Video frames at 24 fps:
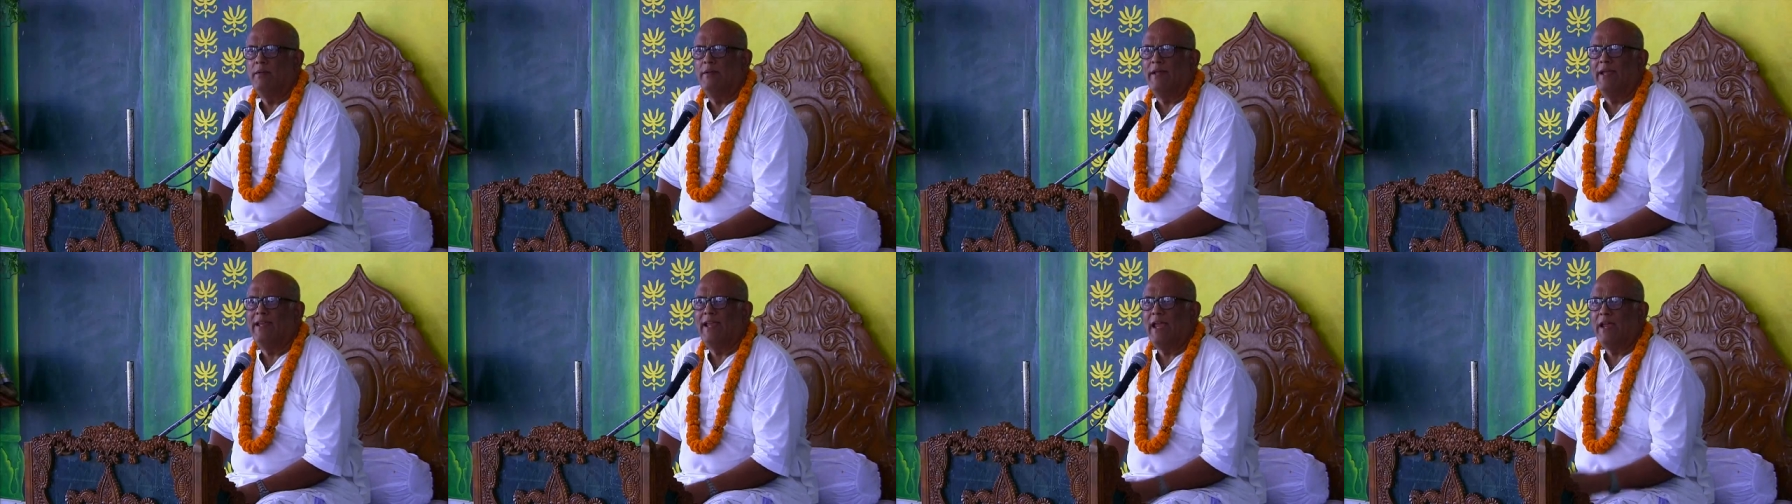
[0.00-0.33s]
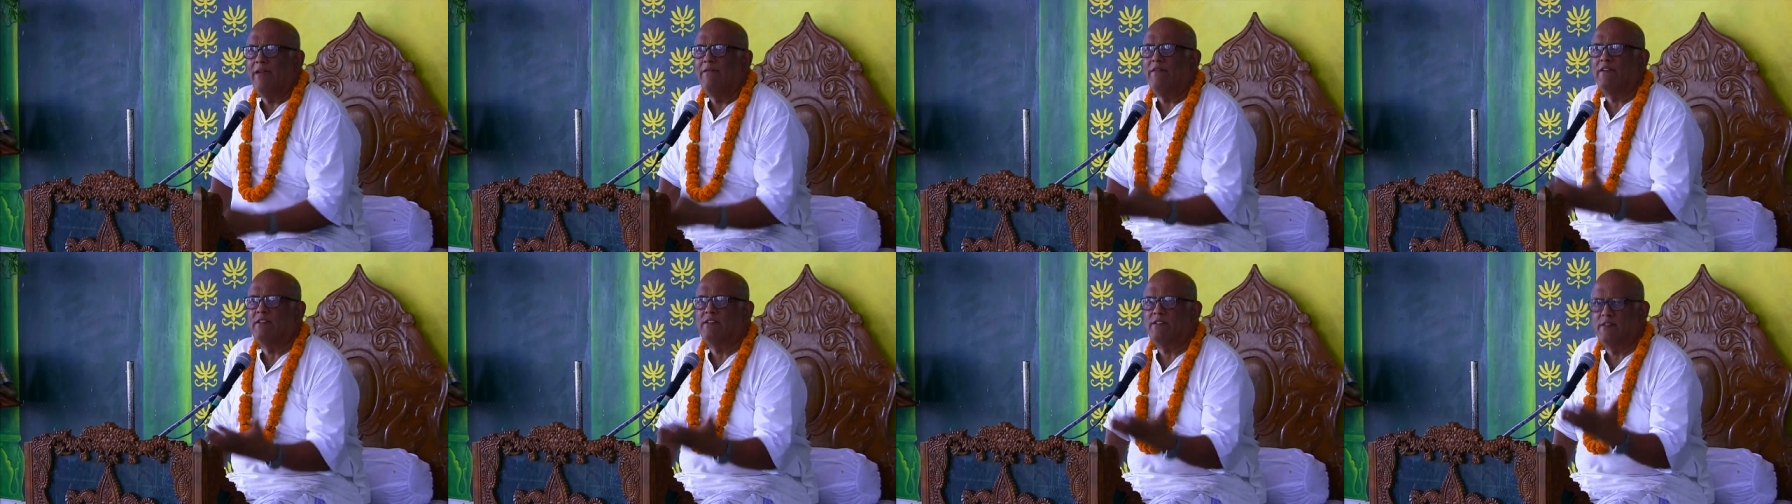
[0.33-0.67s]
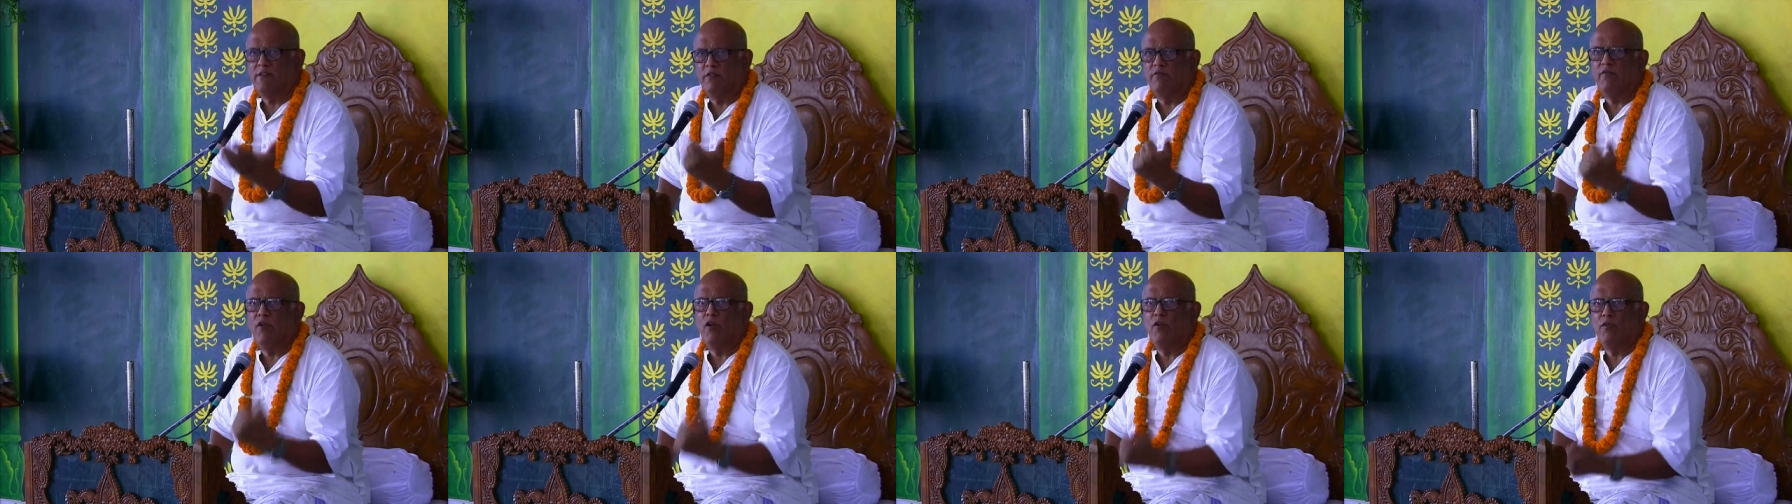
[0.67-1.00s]
They gave us
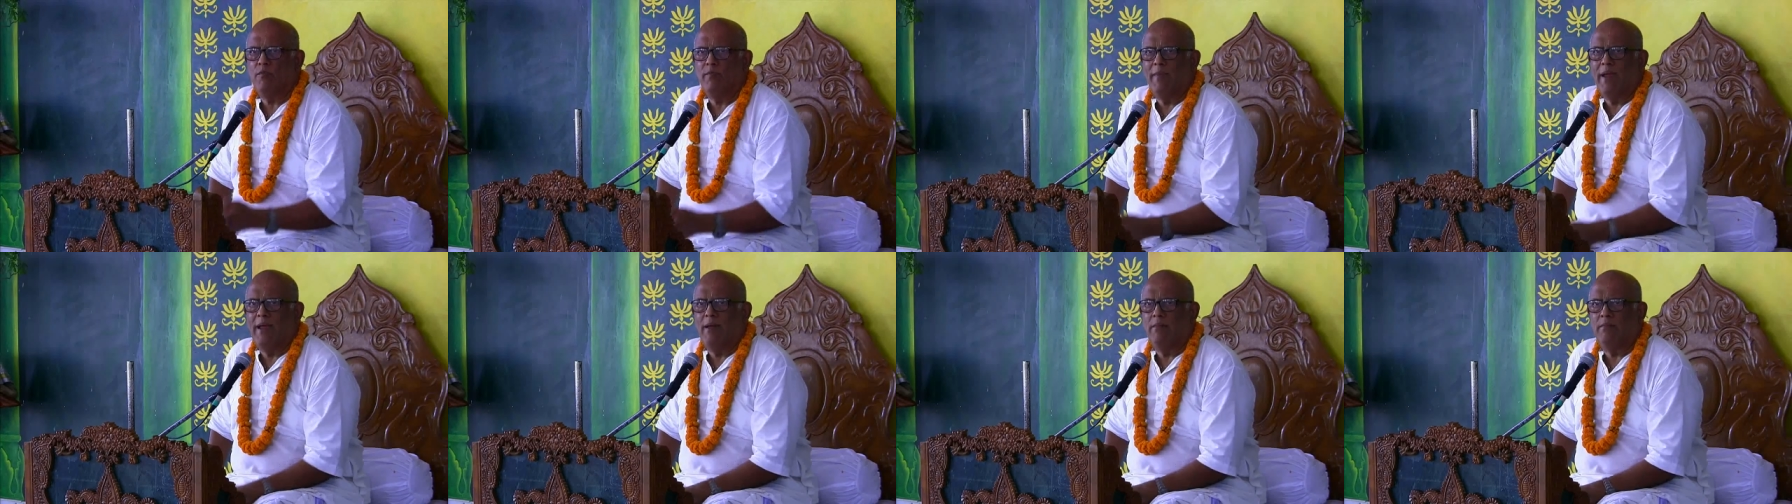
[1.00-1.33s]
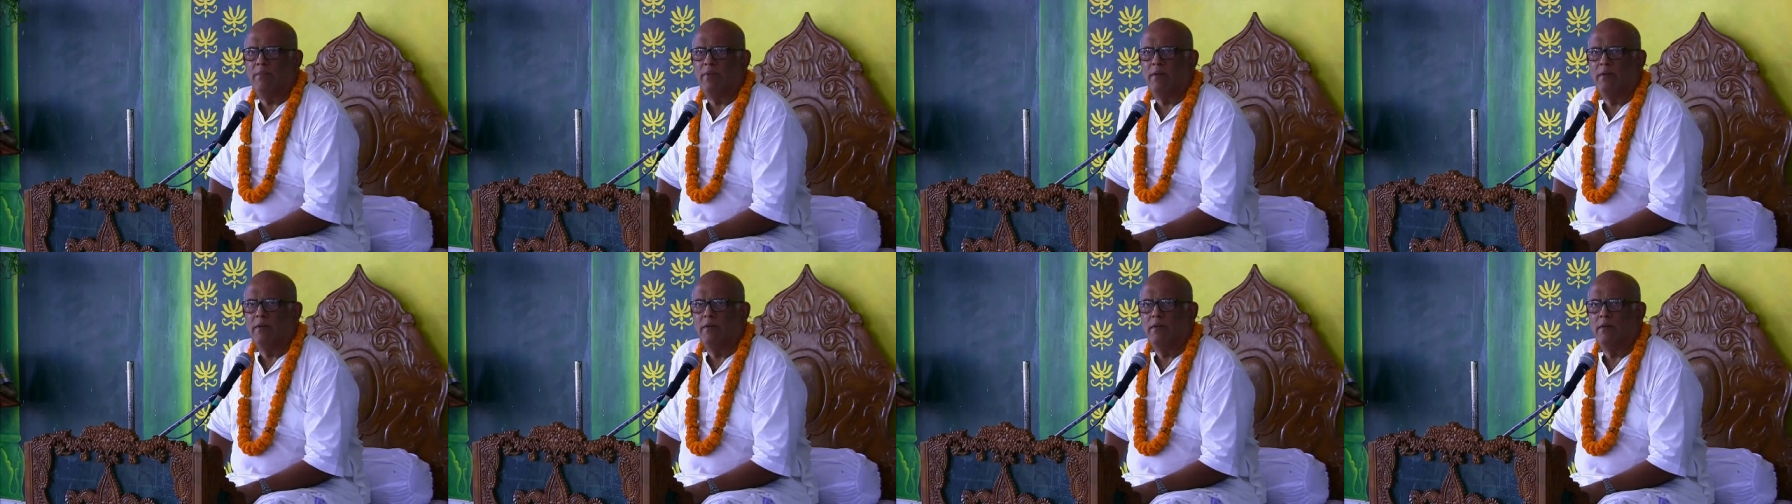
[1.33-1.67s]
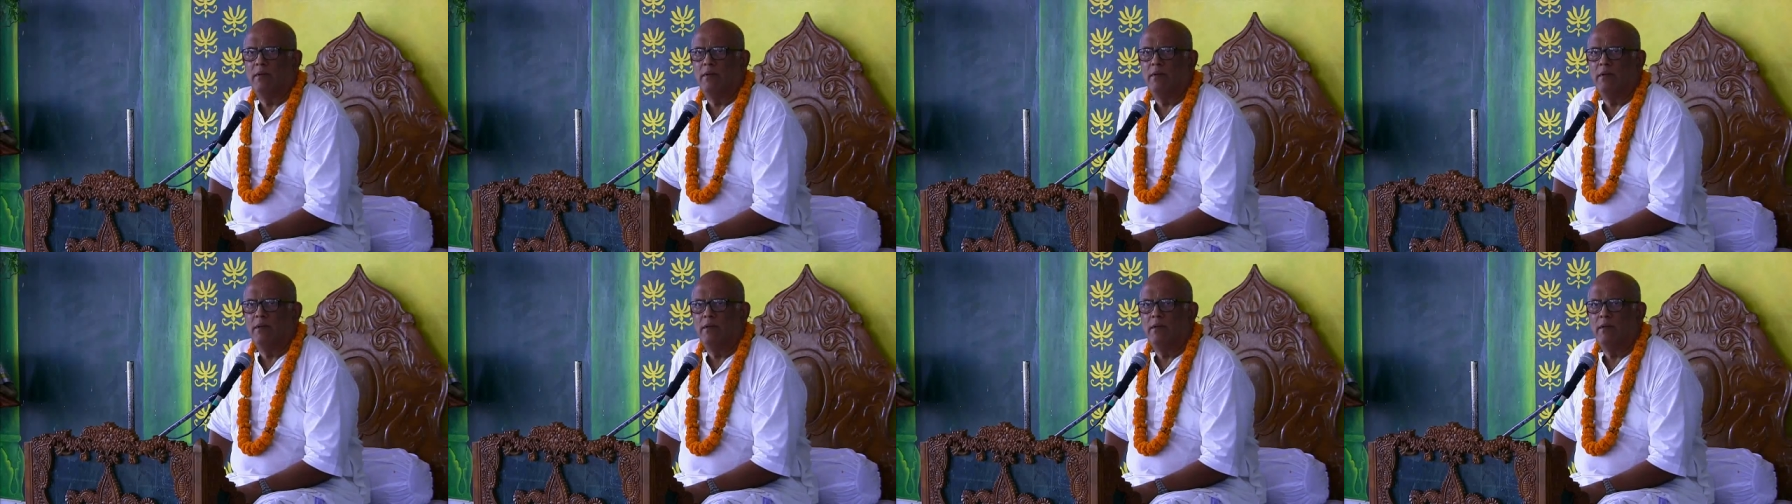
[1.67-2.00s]
the roadmap.
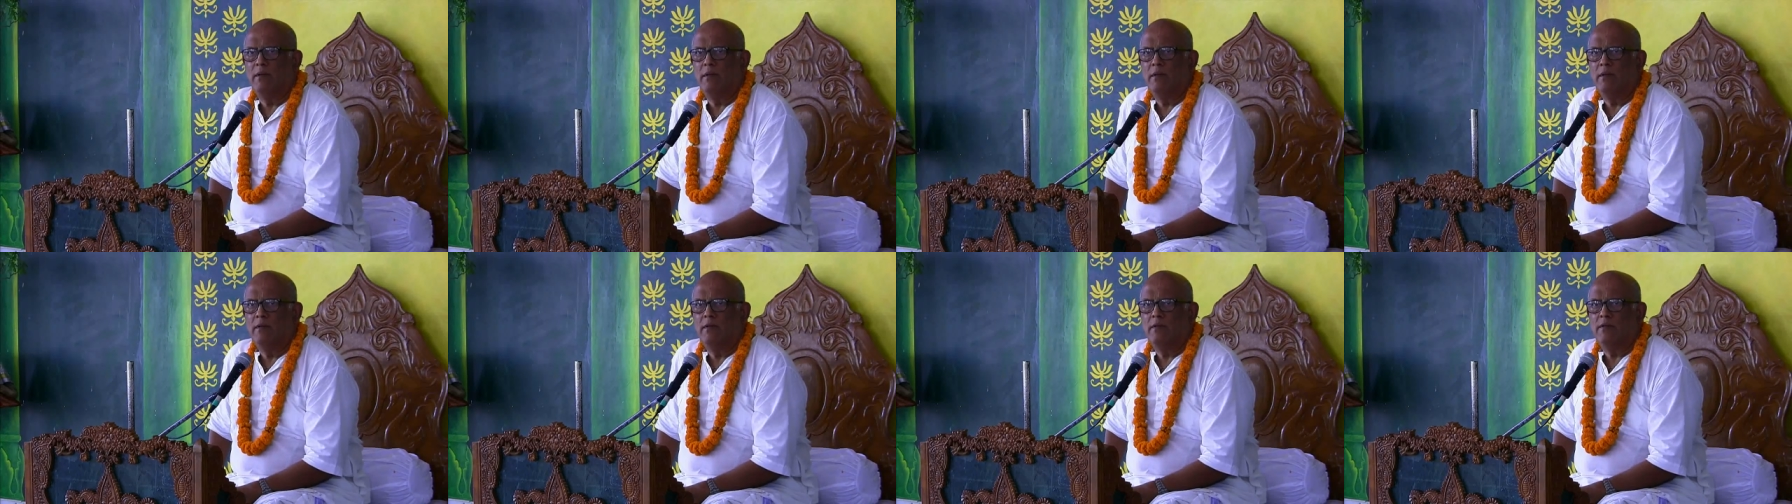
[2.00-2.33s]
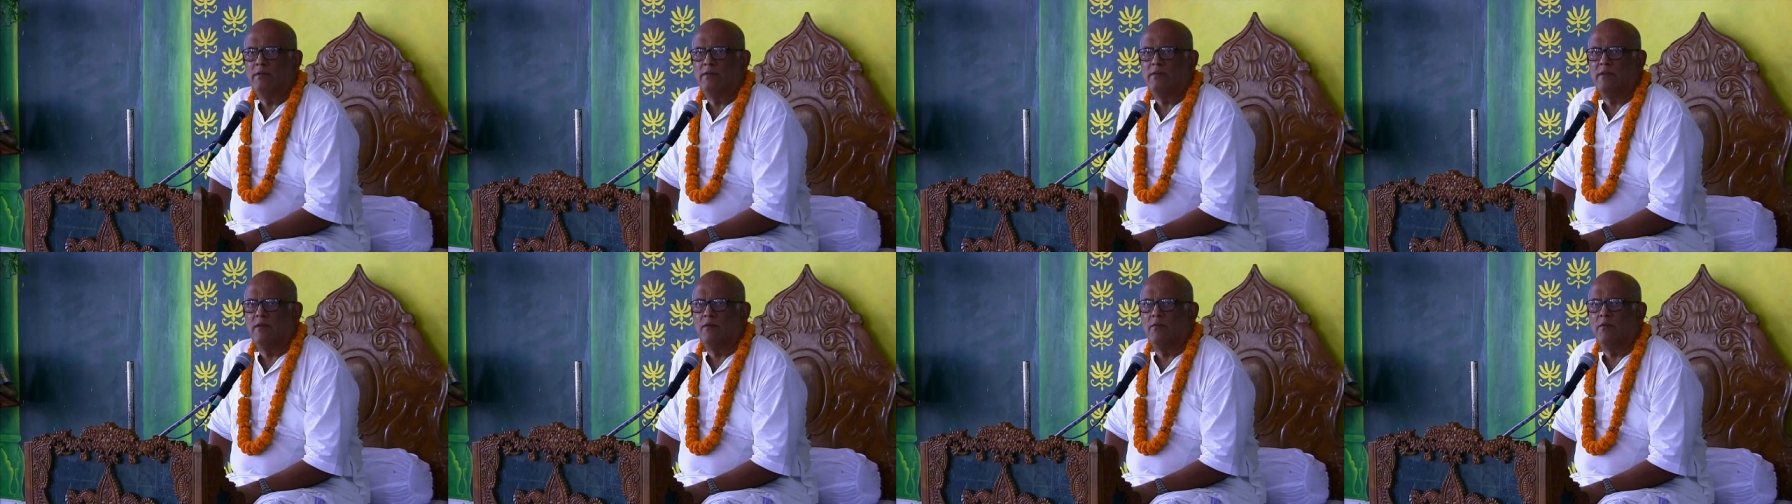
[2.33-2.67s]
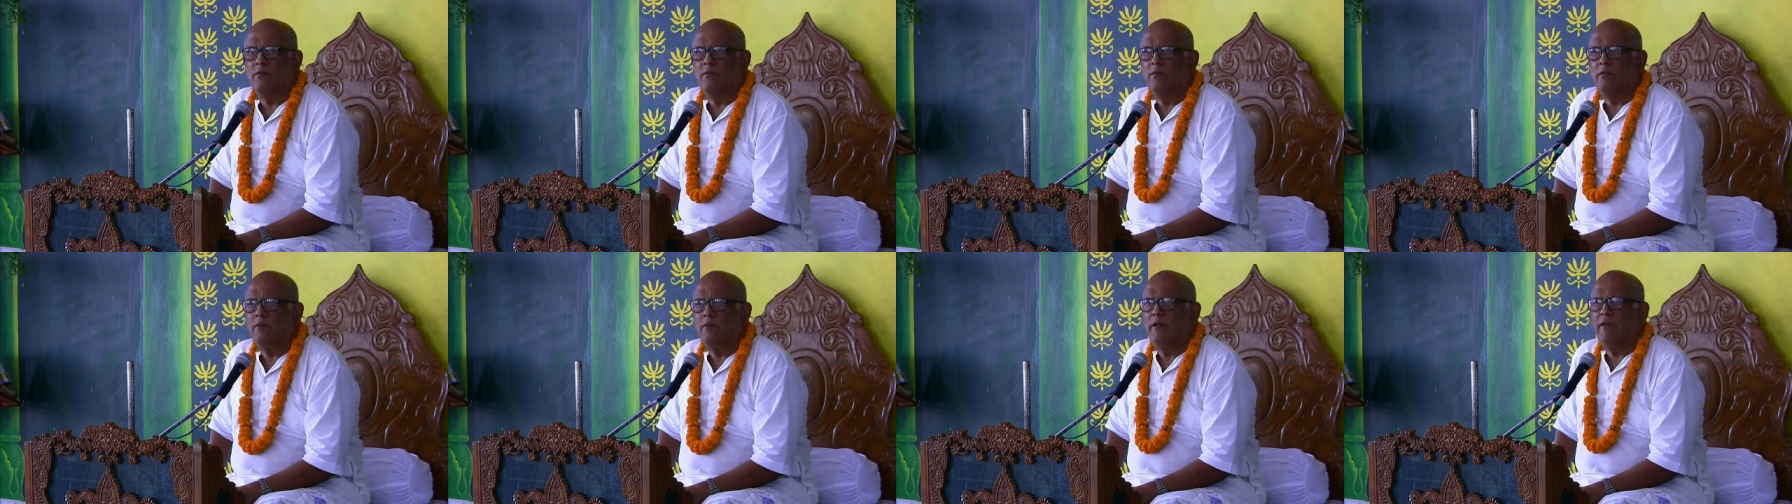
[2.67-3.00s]

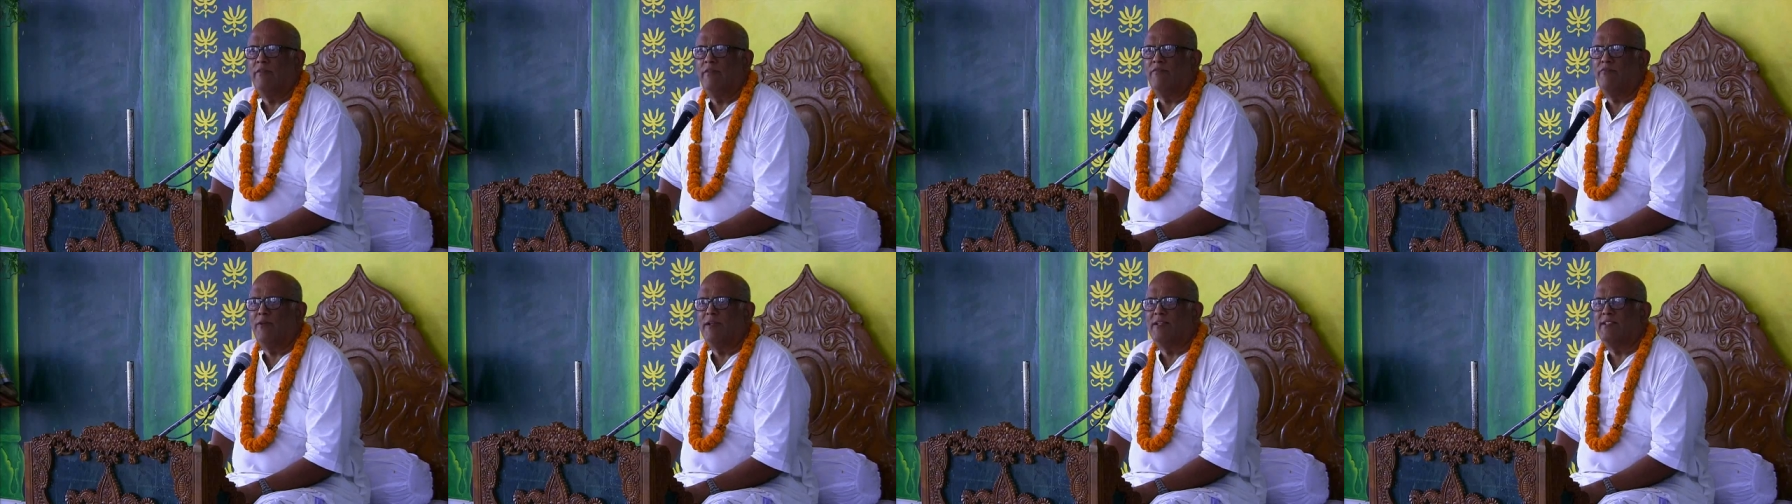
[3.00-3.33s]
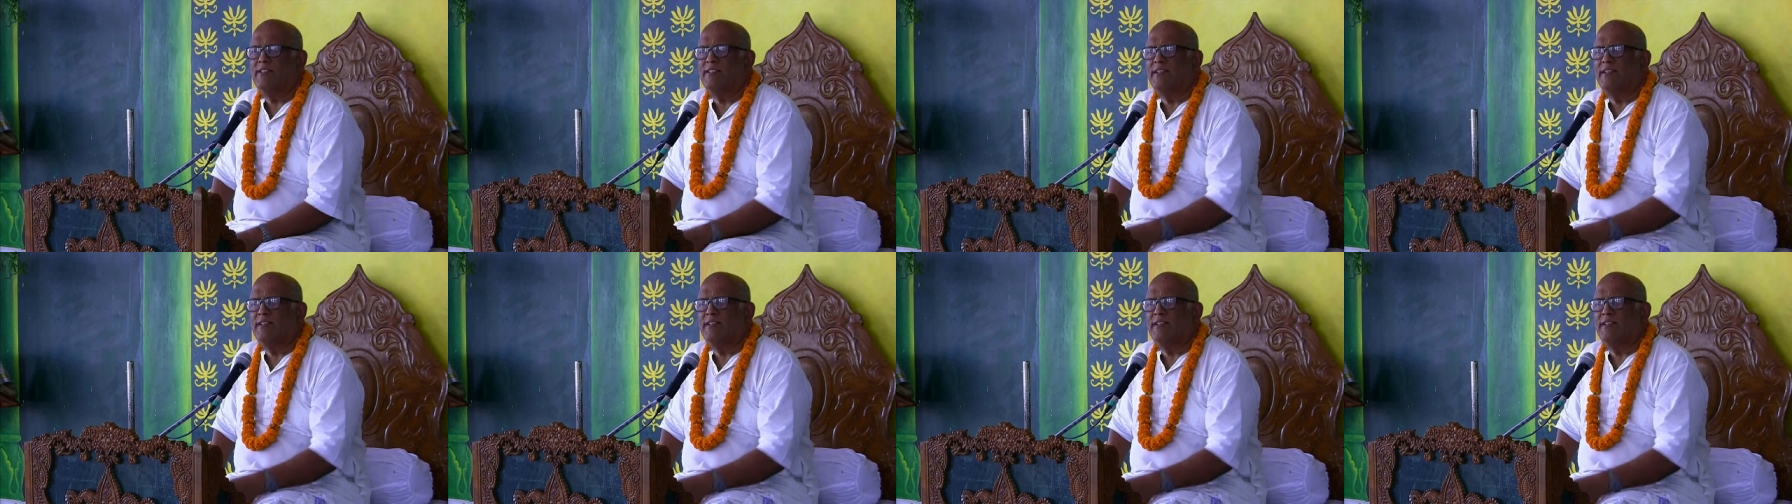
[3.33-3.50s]
So if we're